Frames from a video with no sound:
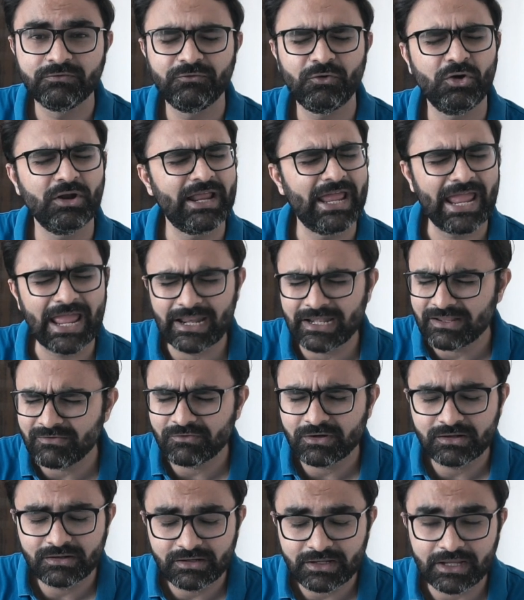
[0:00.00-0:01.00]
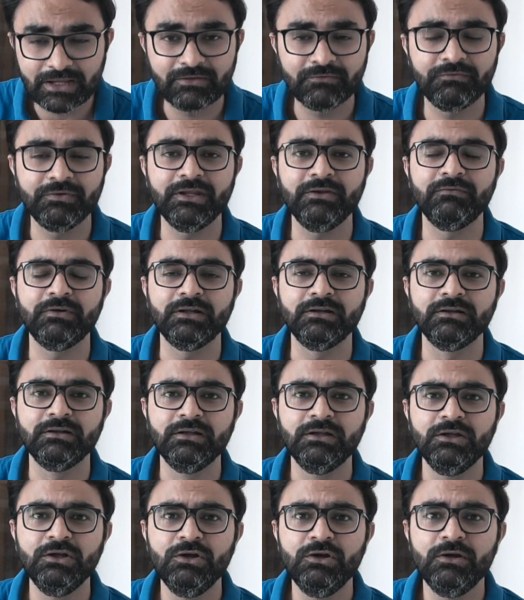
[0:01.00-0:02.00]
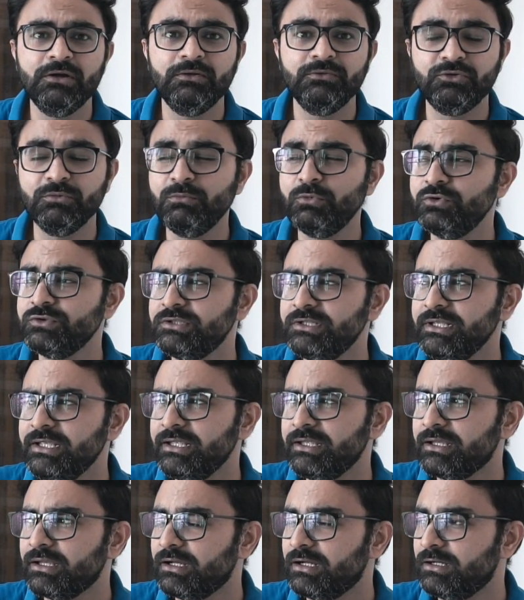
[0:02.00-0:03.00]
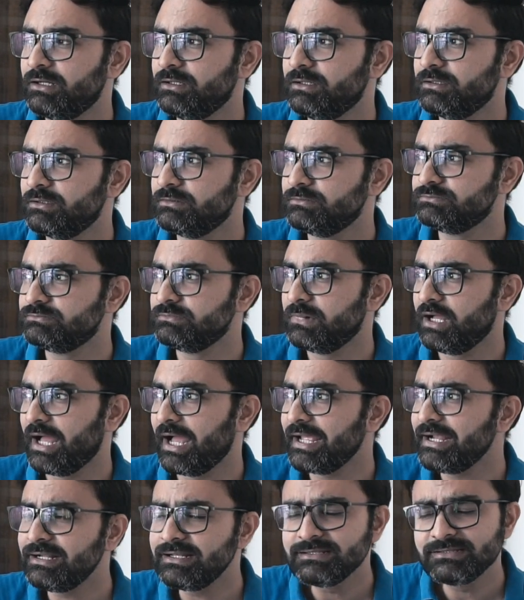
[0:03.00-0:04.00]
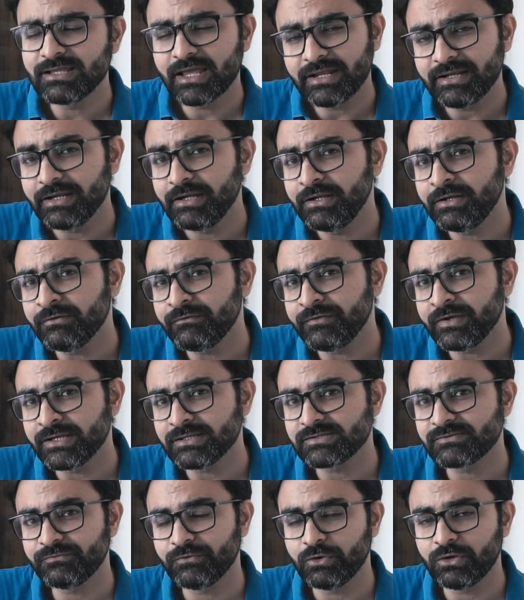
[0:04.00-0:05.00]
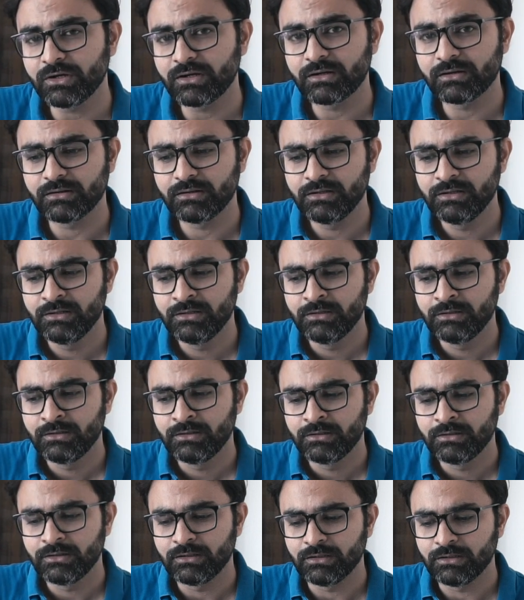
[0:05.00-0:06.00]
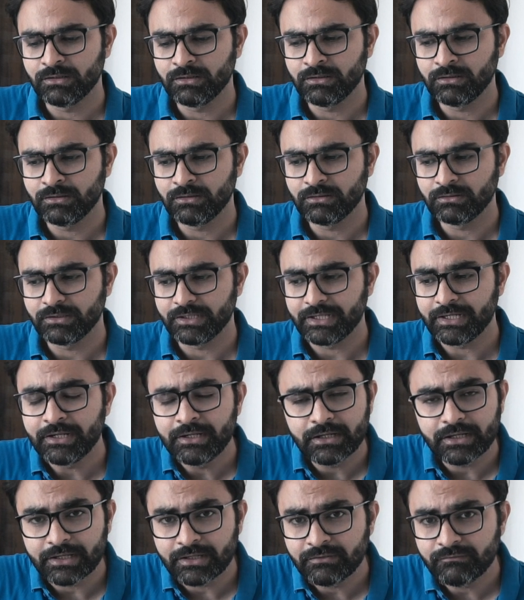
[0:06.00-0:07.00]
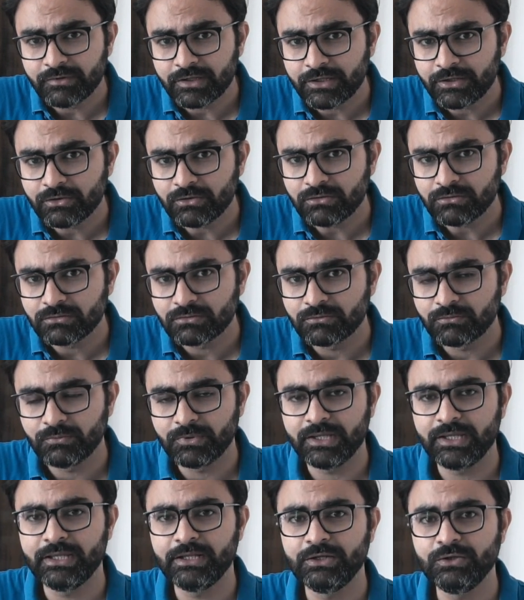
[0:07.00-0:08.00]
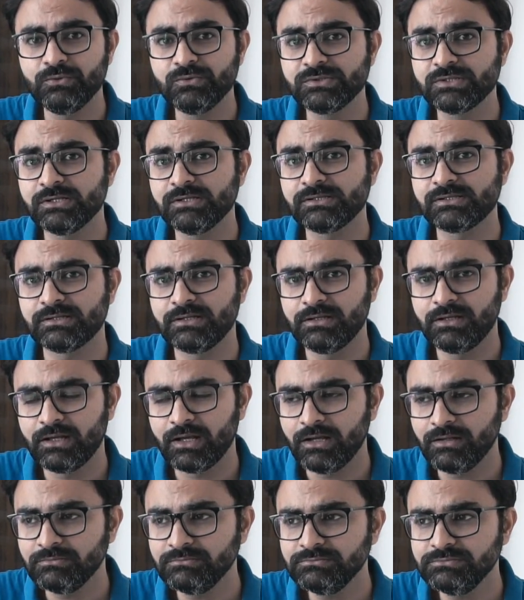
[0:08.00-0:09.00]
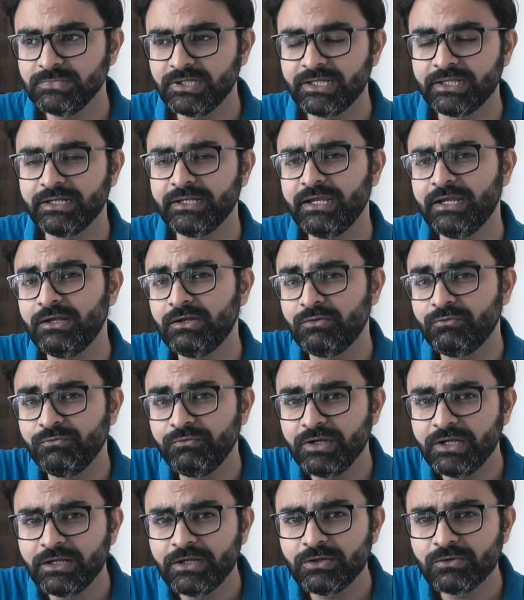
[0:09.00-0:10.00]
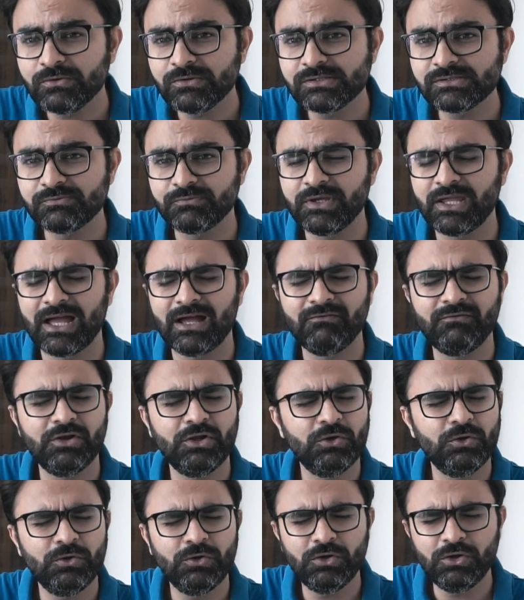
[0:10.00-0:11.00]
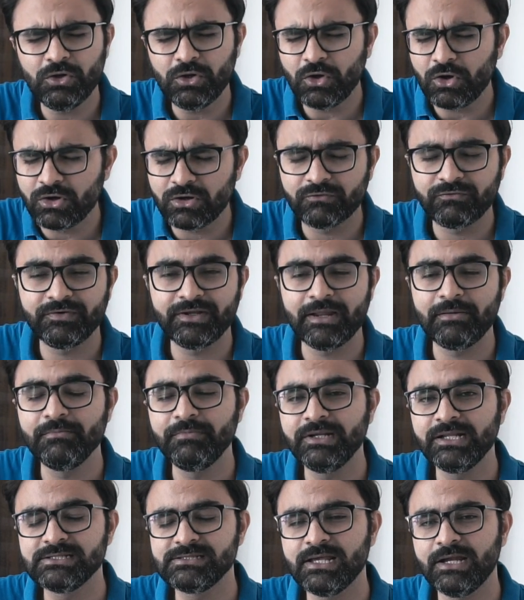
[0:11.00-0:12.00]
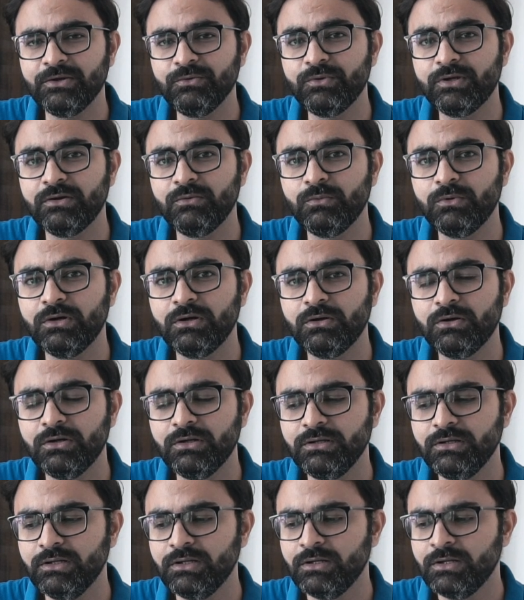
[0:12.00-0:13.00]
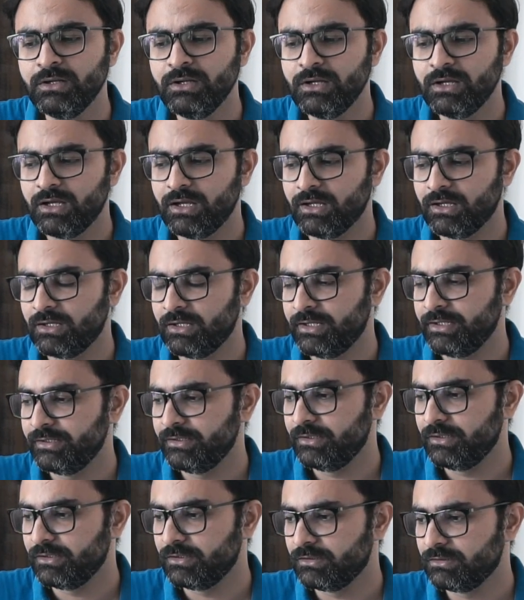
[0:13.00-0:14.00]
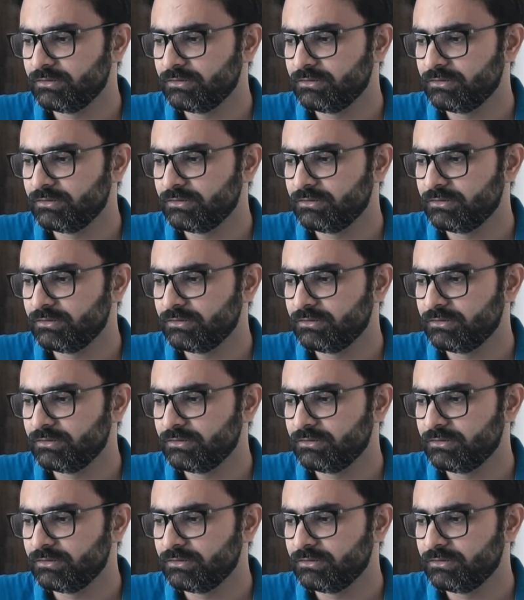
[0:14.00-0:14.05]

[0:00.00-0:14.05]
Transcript: for anyone and everyone. So mostly I design interface for in video, where users come, create videos. We have a lot of templates that you can work on, and